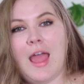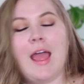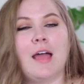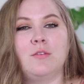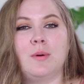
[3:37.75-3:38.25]

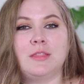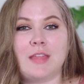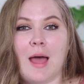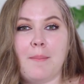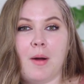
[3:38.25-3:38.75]
and what
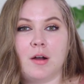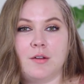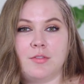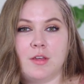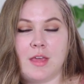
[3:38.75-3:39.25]
that part
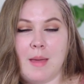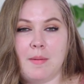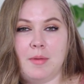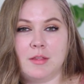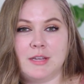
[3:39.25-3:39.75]
of the
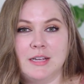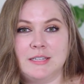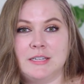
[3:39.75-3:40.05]
chamomile does